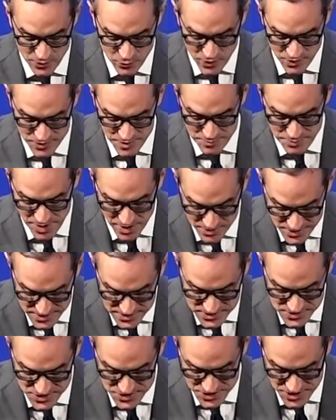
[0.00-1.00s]
where the
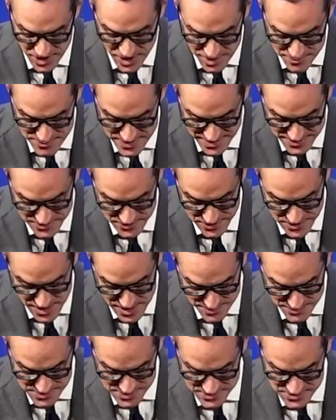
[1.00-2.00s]
parties to the compact are
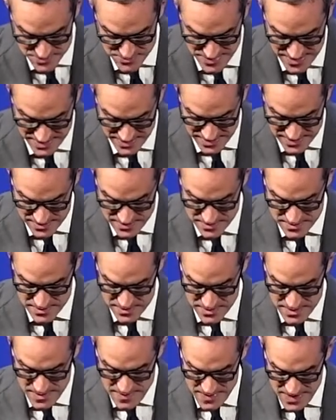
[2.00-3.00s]
competent to make it,
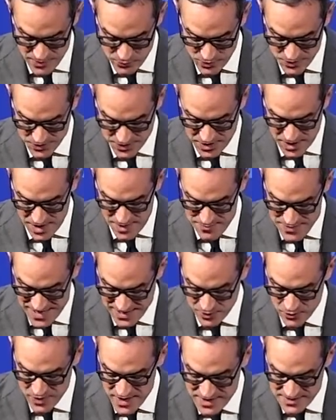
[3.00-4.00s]
and where the
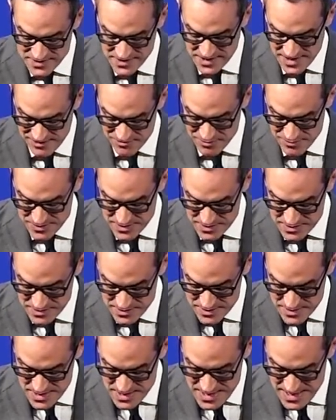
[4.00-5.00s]
compact creates a government
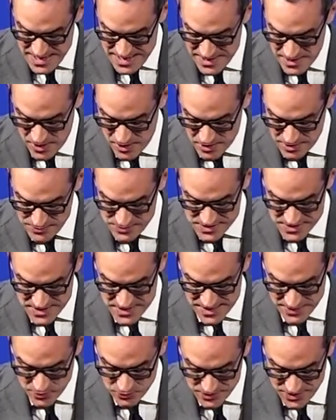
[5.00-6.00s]
and arms it
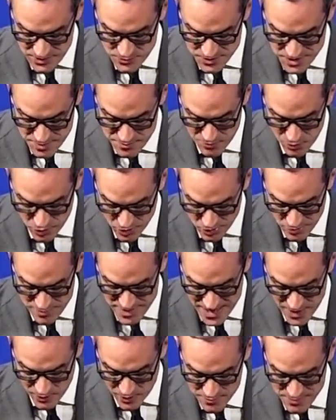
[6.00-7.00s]
not only with a moral
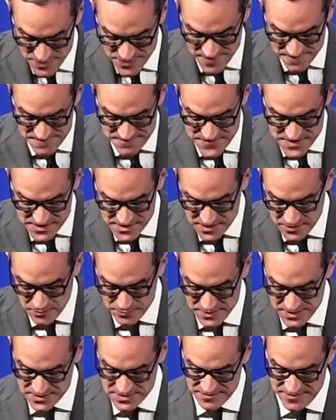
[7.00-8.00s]
power, but the physical
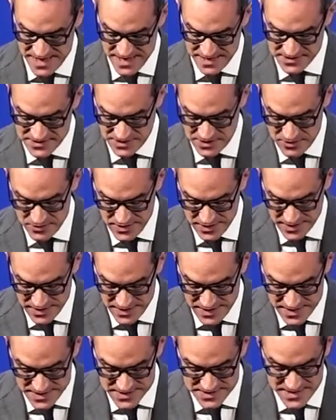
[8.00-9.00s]
means of executing it,
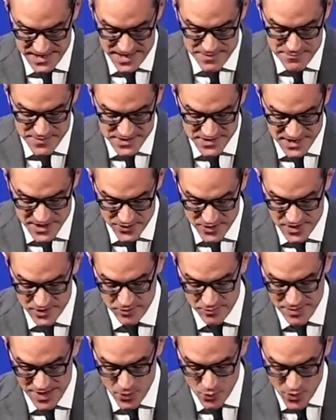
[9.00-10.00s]
it is immaterial
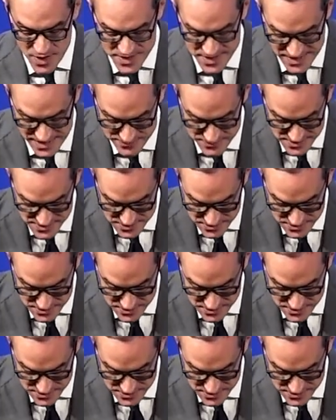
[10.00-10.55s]
by what name it is